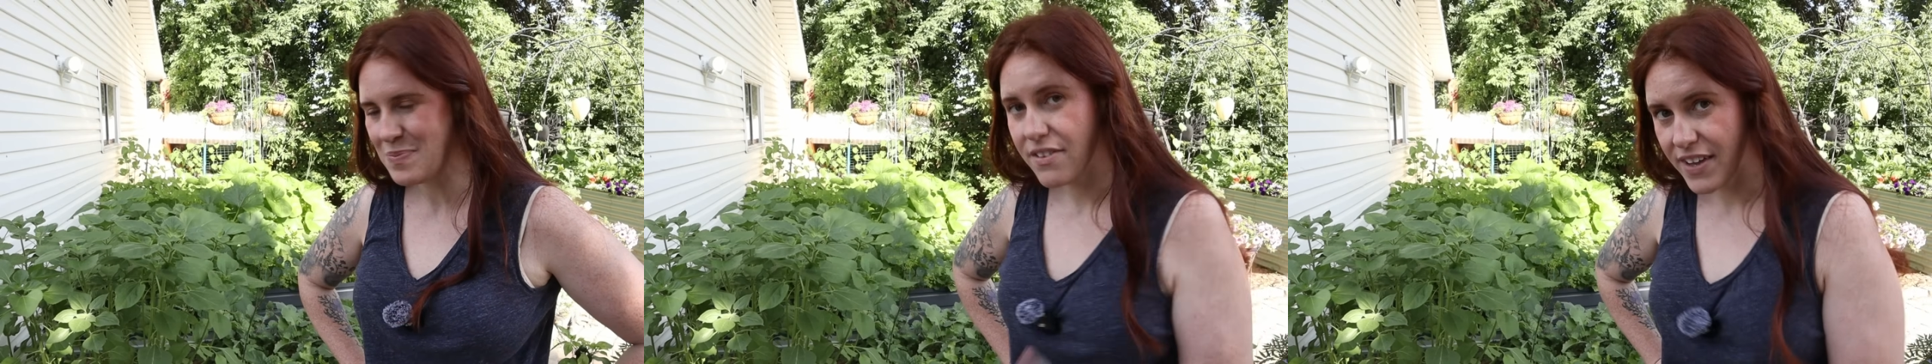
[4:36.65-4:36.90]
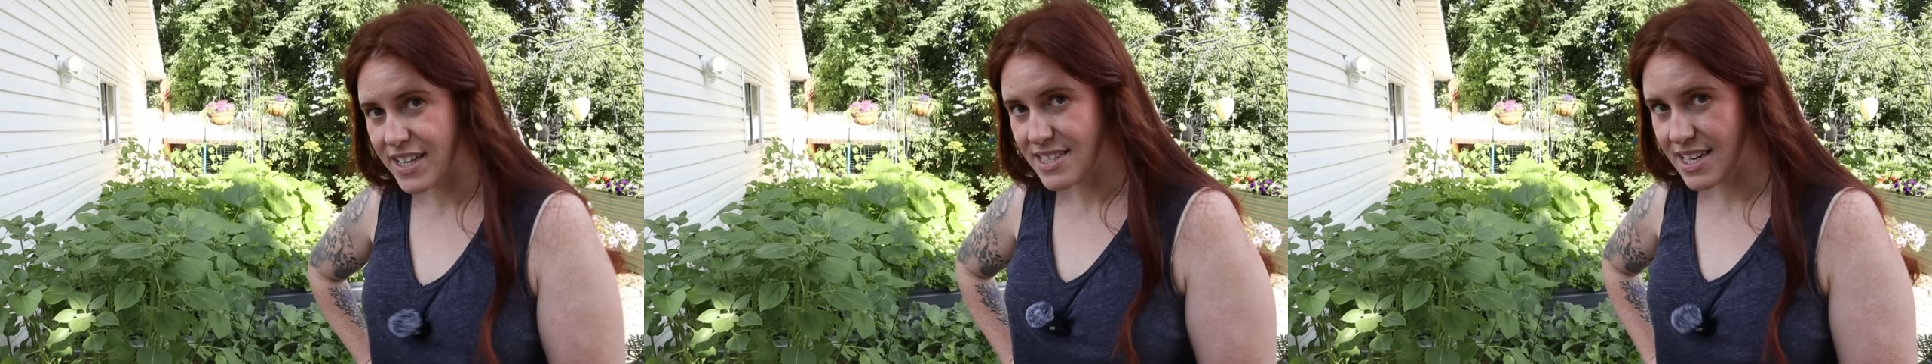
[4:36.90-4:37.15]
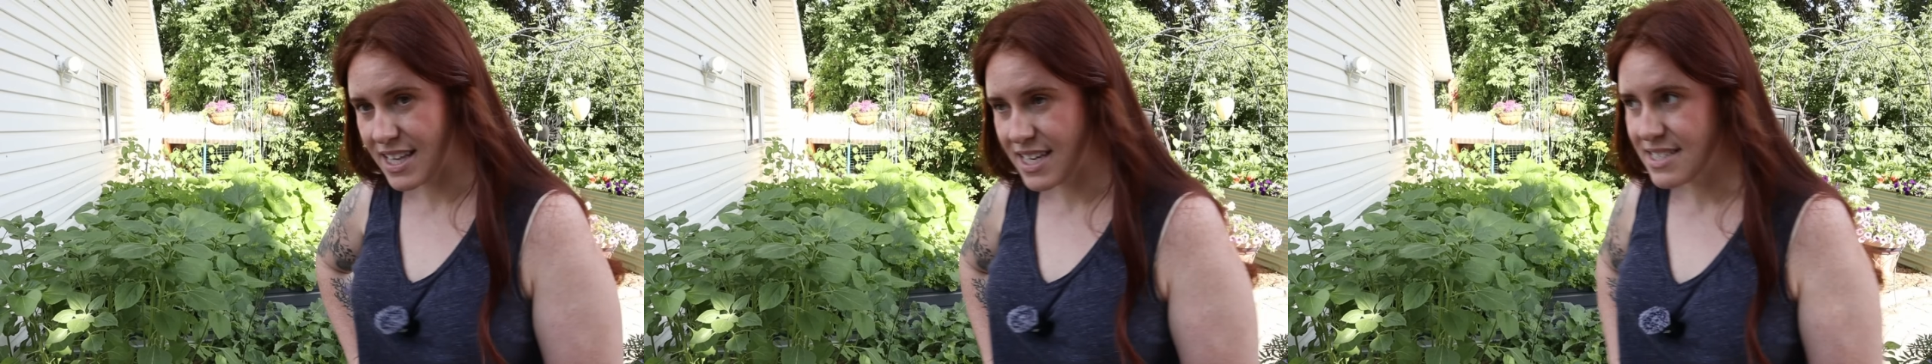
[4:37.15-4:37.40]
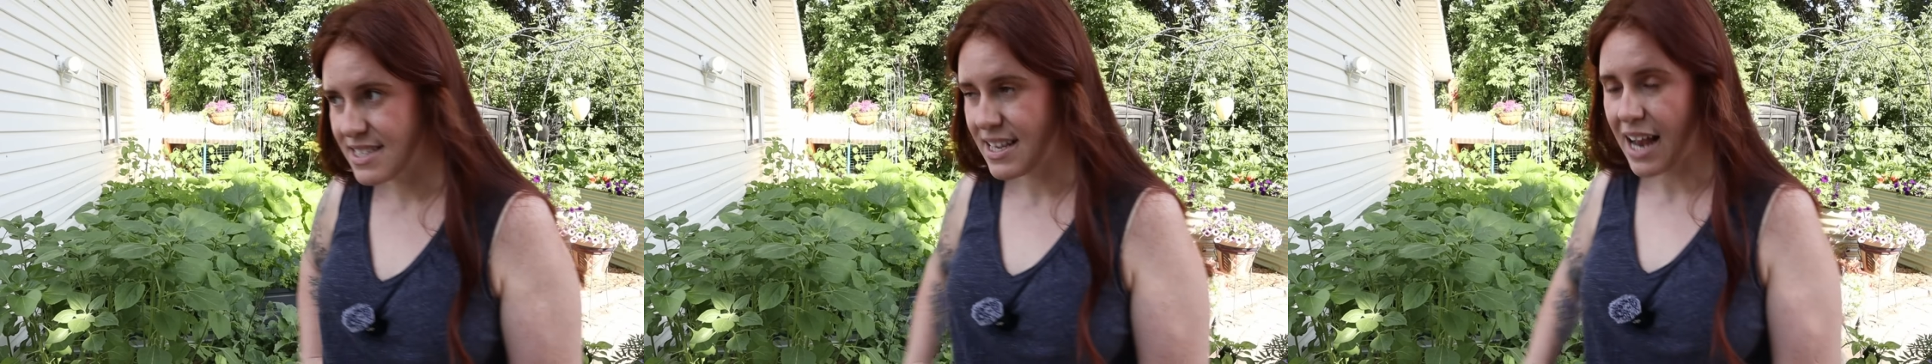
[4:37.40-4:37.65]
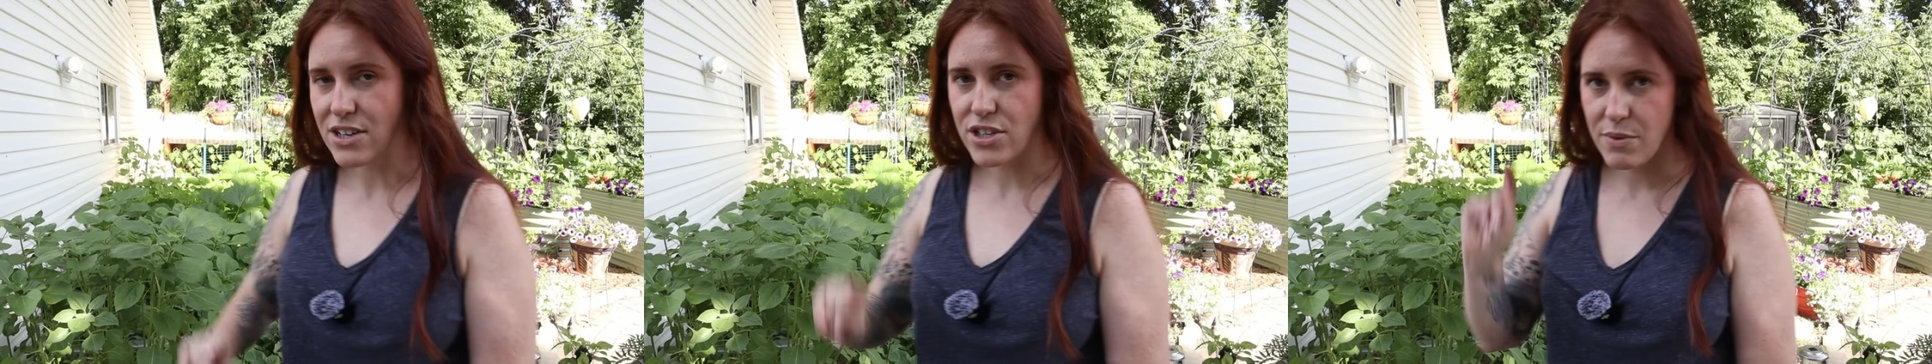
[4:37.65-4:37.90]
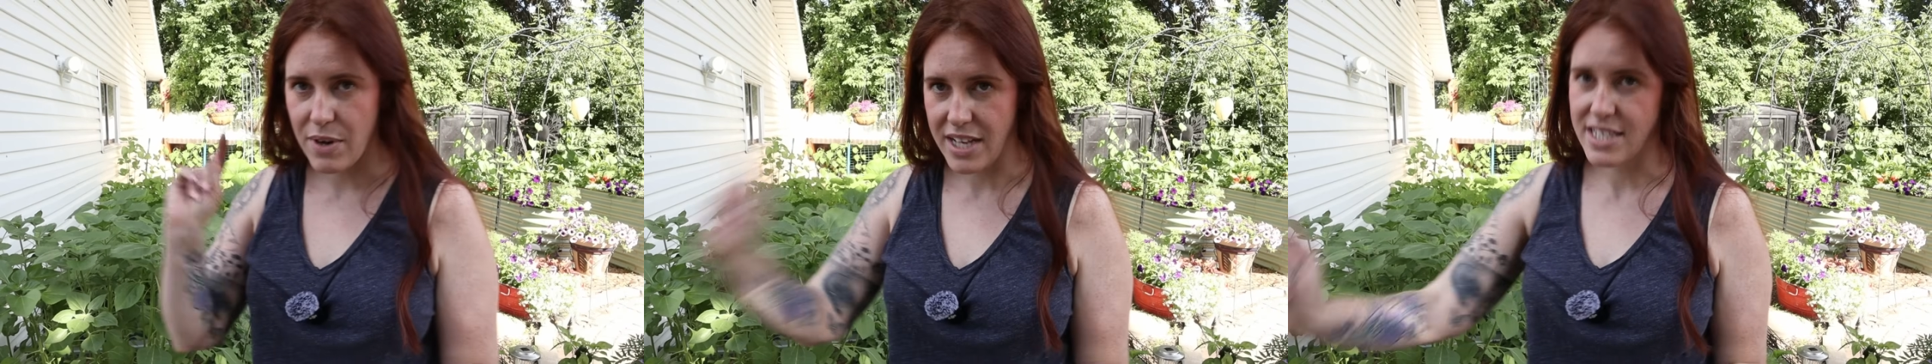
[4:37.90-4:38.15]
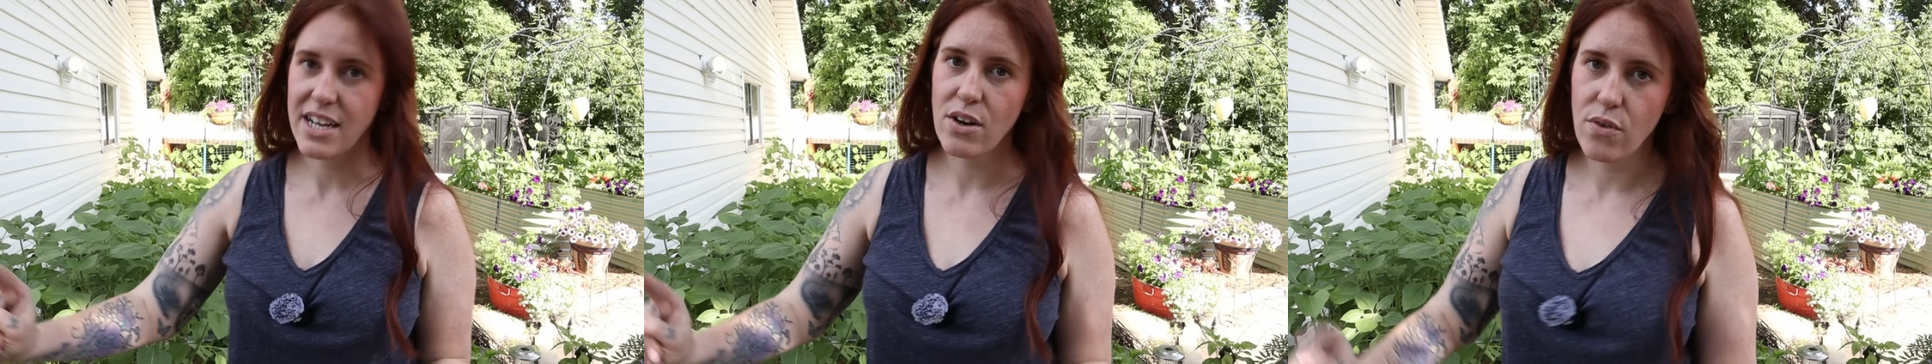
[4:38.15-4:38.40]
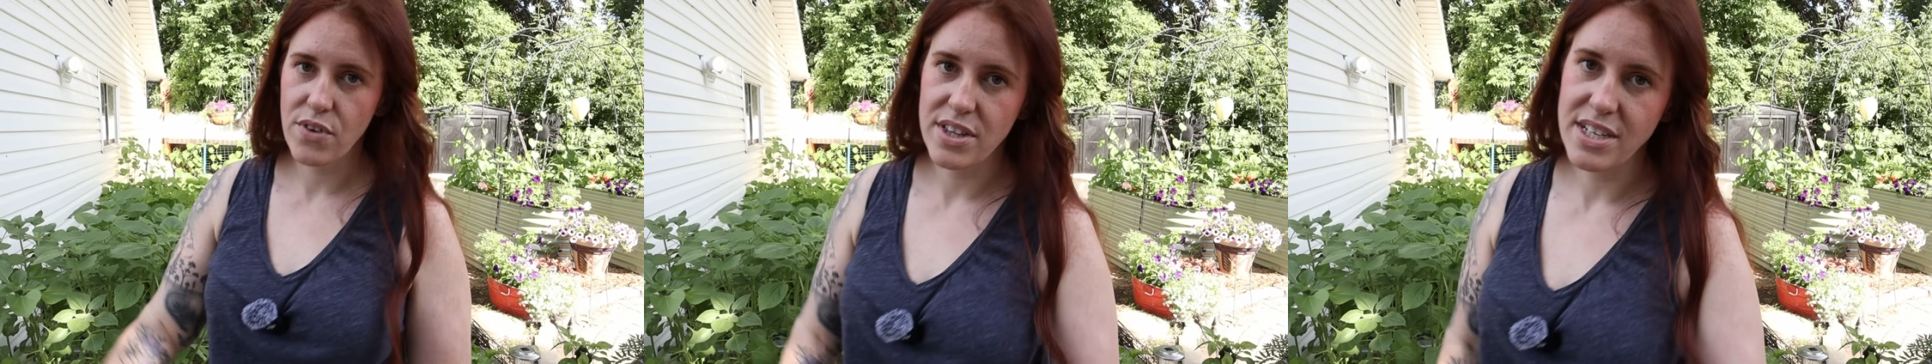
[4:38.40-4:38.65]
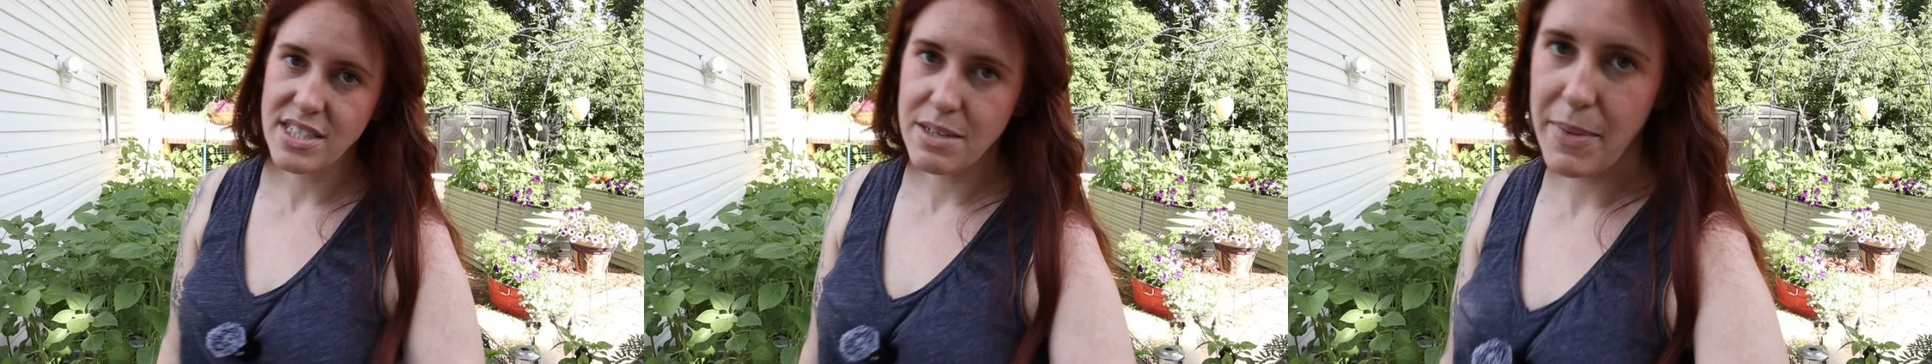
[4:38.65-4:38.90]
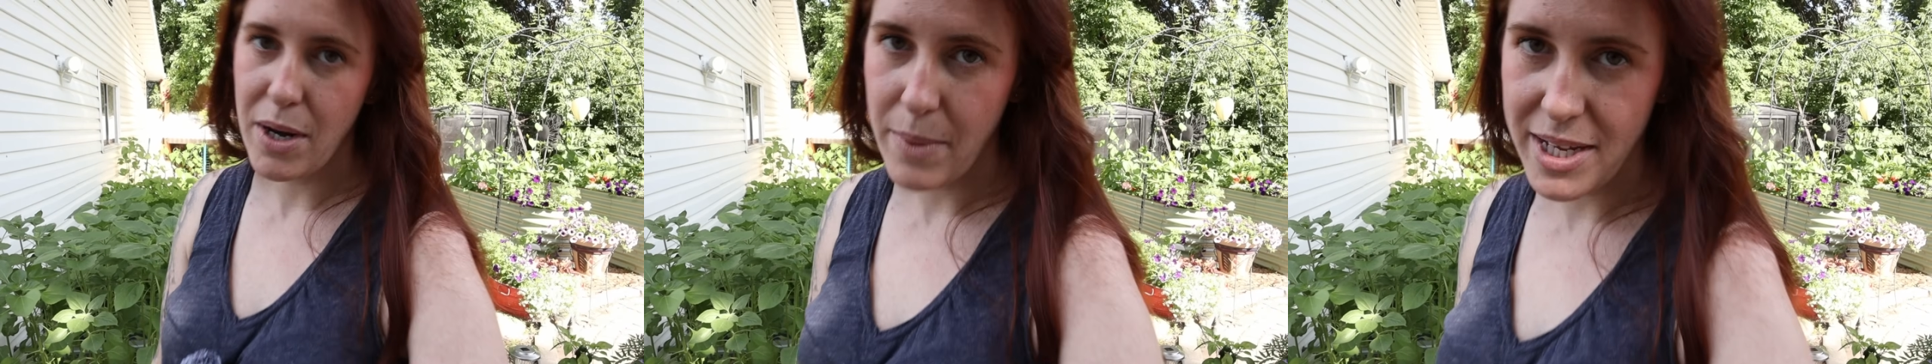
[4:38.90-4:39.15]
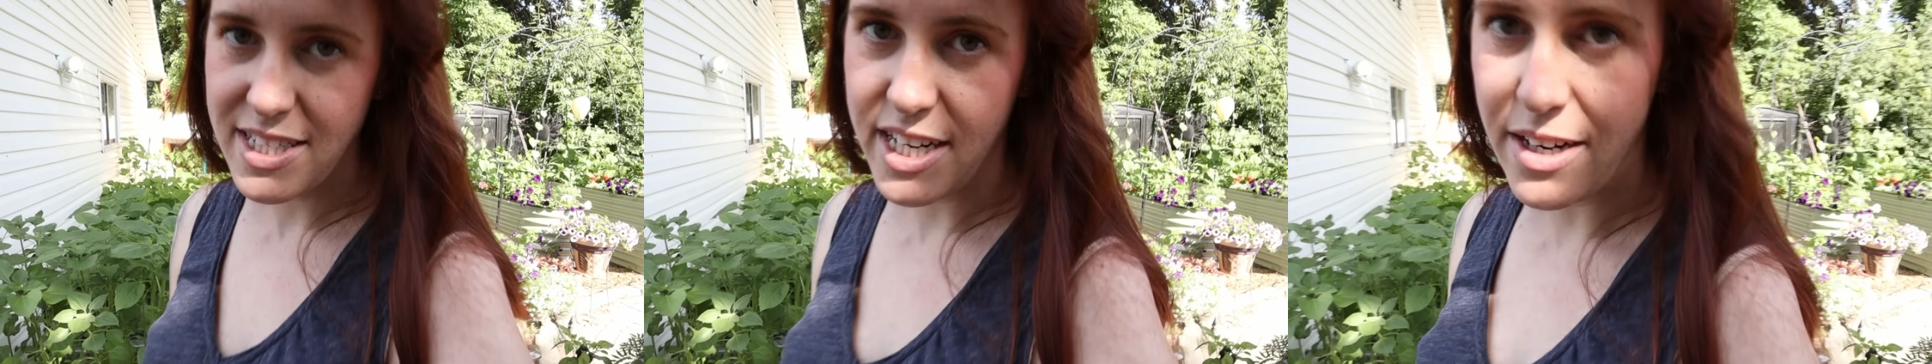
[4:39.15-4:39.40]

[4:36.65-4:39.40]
The fix to this is actually what I did over in these tomato beds